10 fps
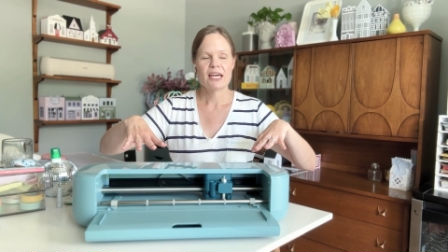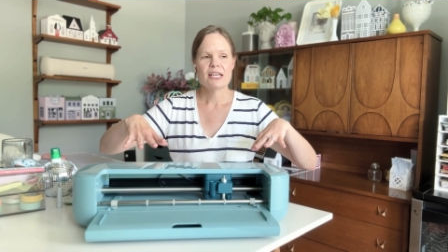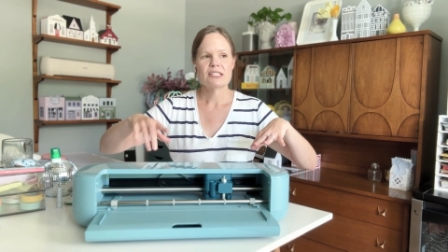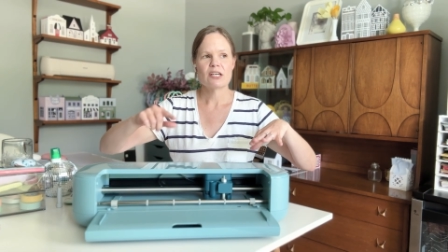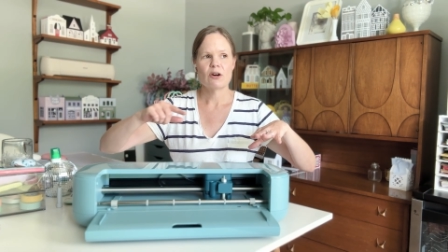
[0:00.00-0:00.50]

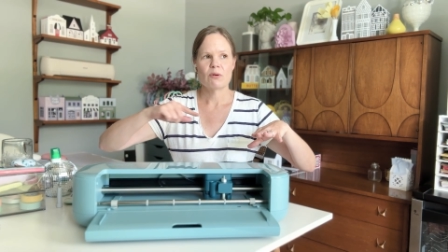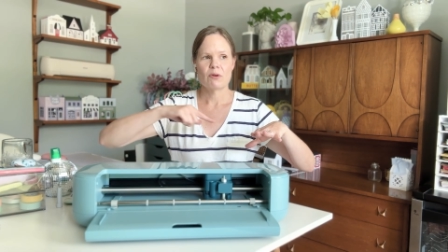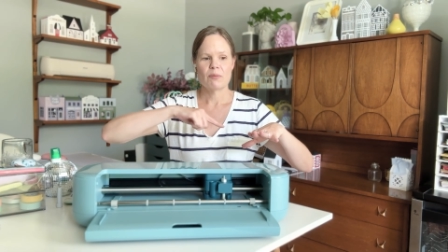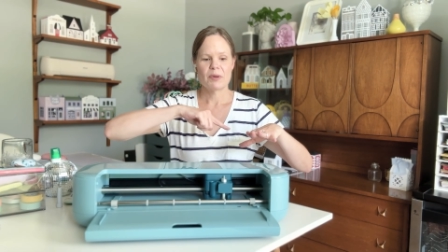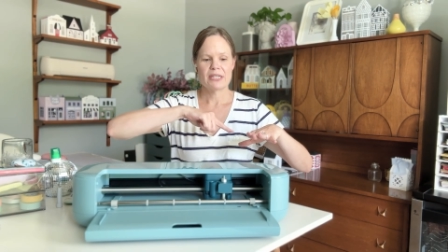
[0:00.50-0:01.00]

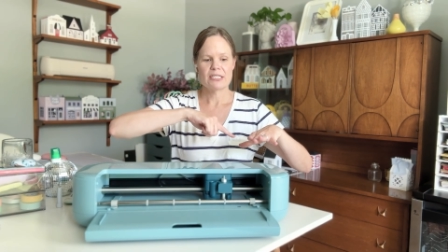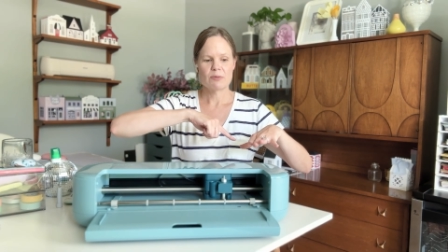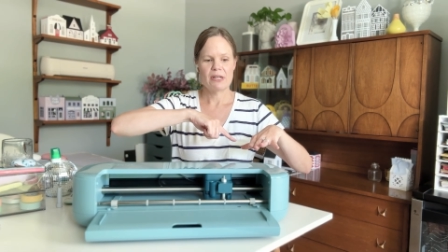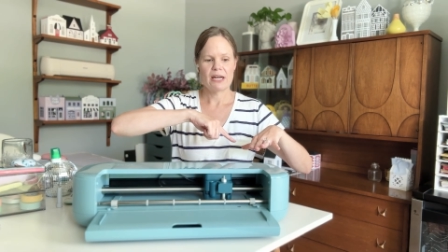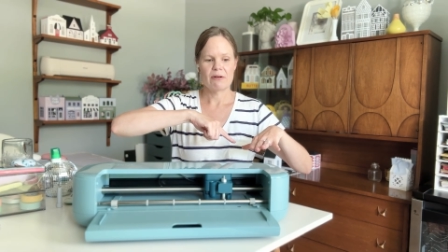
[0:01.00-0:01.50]
So, but this
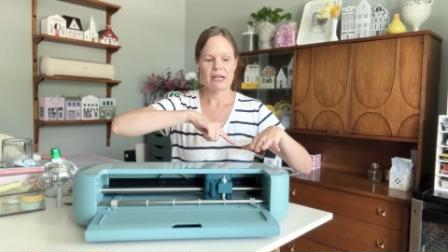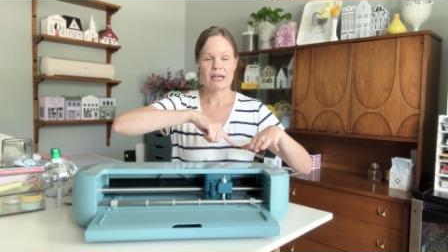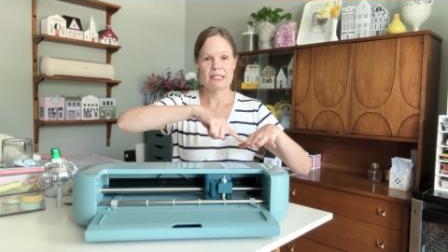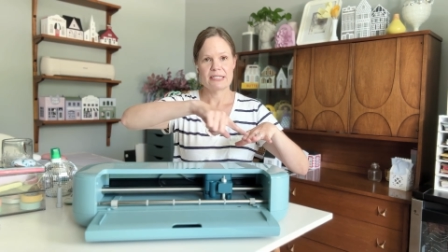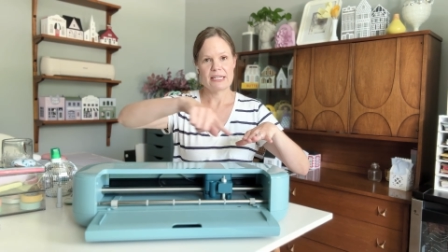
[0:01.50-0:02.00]
one now, it
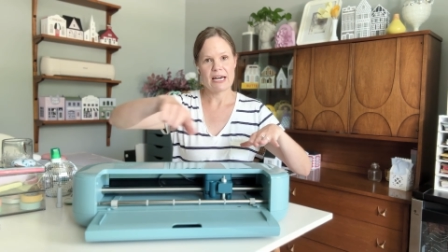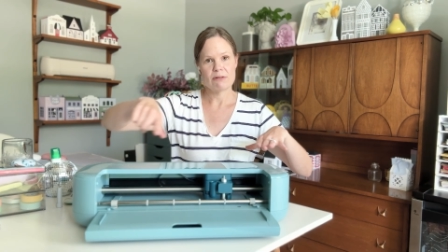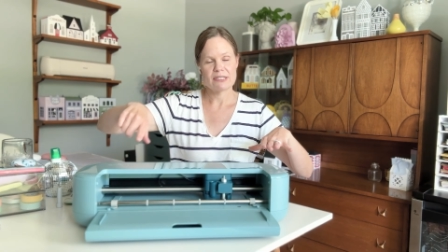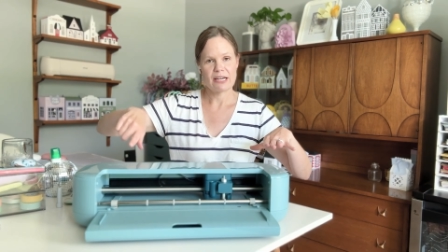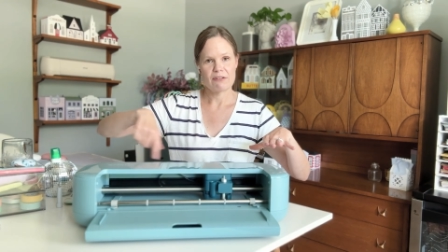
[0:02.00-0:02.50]
cuts the
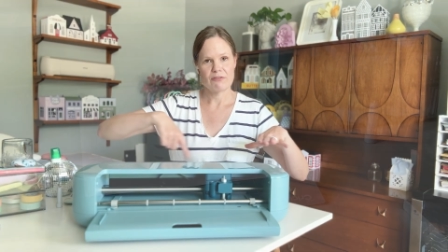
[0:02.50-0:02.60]
outside